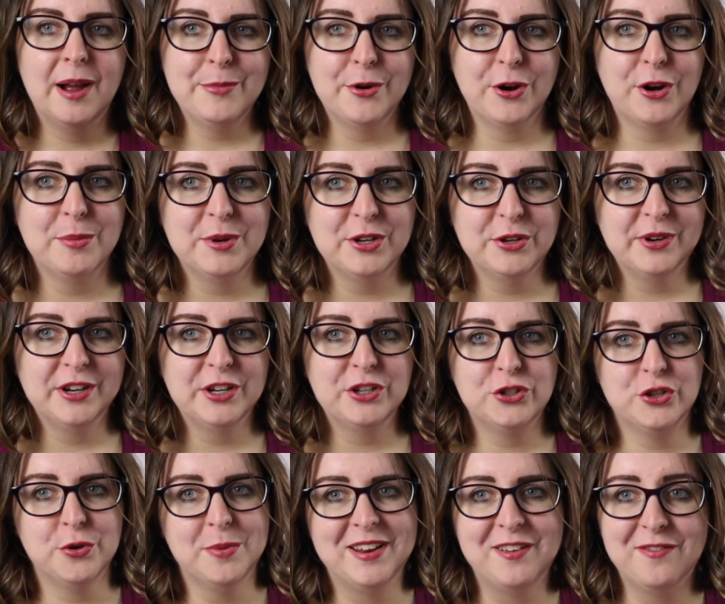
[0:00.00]
I'm not going to be doing
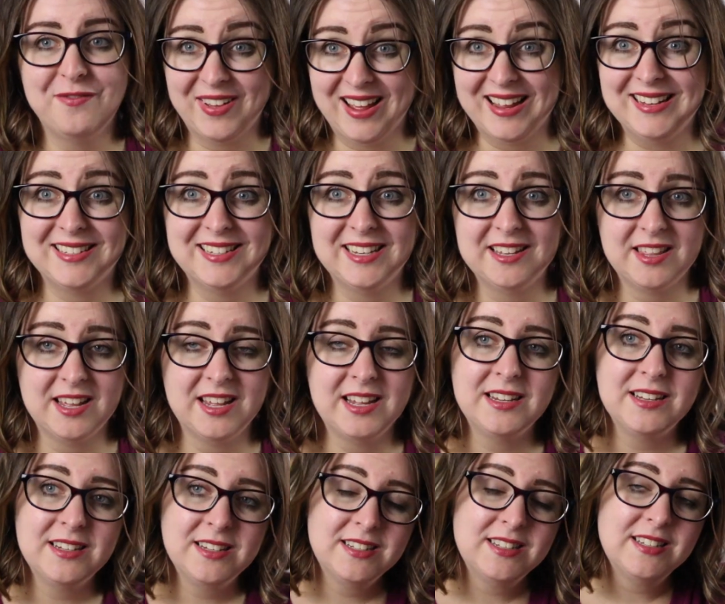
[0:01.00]
too many fancy
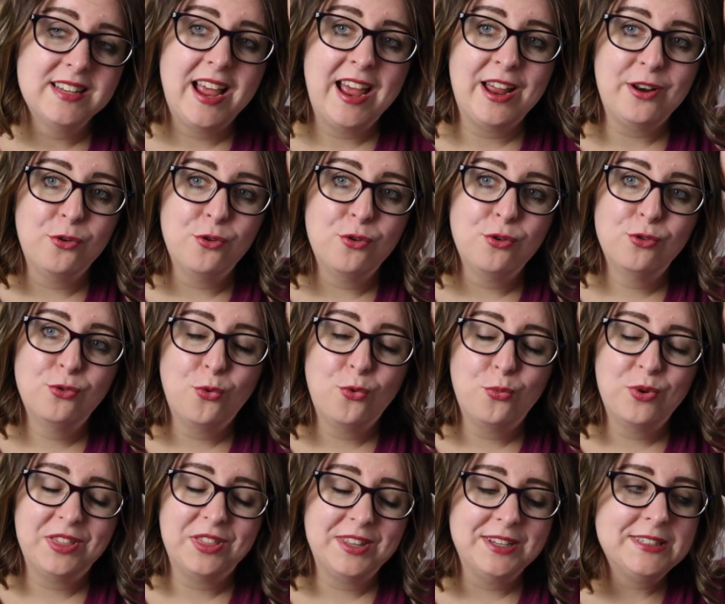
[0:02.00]
things at all
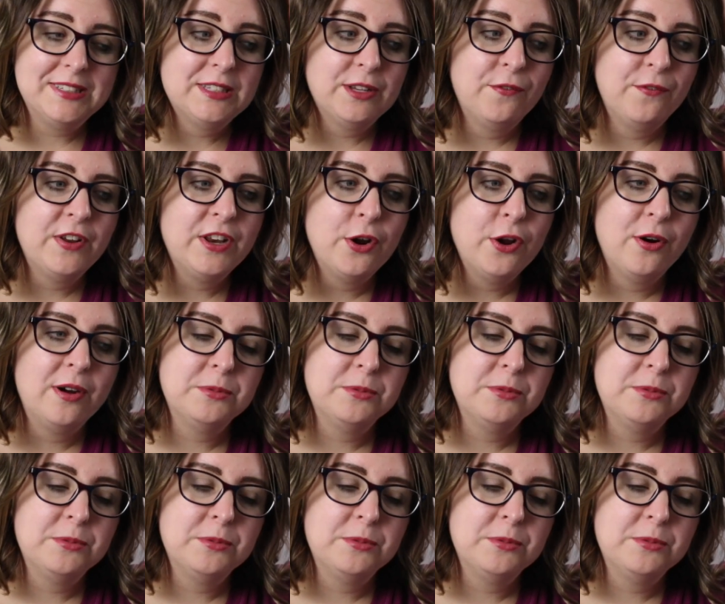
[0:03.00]
with this video.